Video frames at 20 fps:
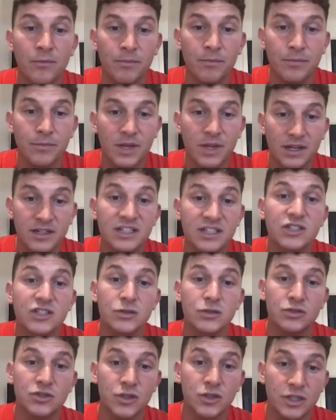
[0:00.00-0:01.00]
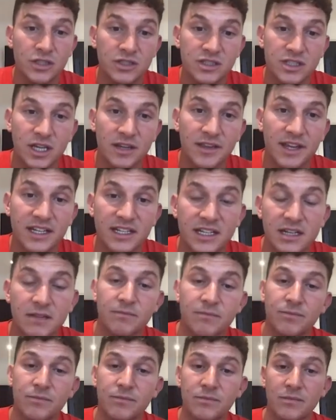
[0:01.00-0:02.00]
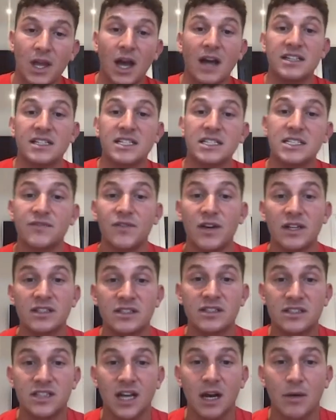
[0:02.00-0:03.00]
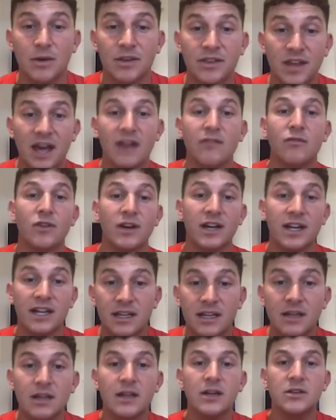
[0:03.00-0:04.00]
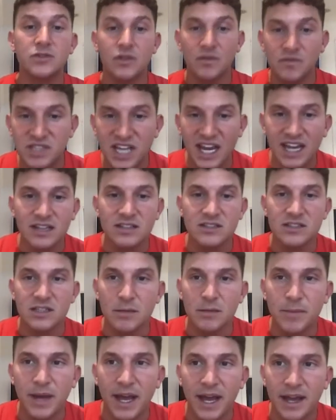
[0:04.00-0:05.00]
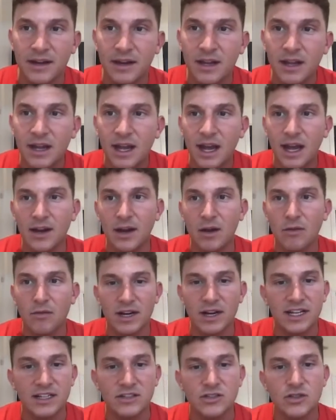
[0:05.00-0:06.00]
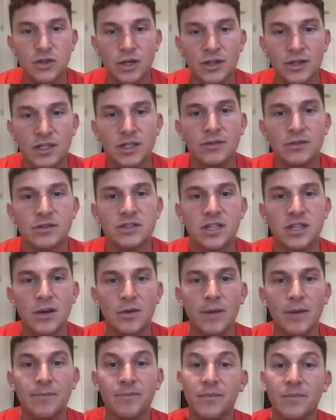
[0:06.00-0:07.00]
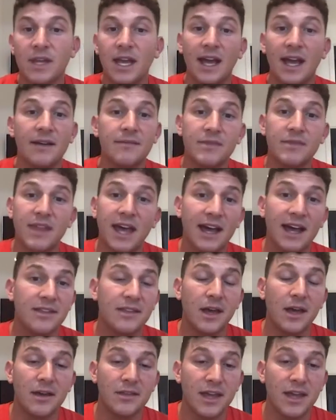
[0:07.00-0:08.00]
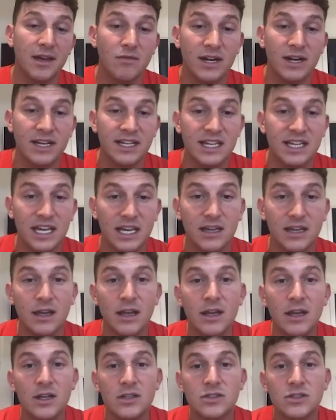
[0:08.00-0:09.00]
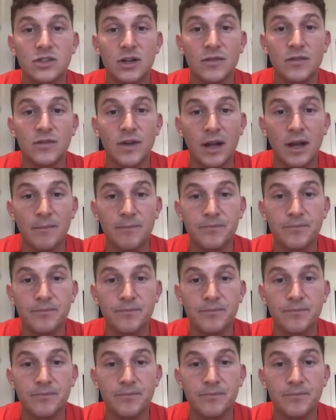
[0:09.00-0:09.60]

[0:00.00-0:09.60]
additional students that they didn't identified to start with that have really sort of taken to the pen and are really enjoying the use. So they're really key sort of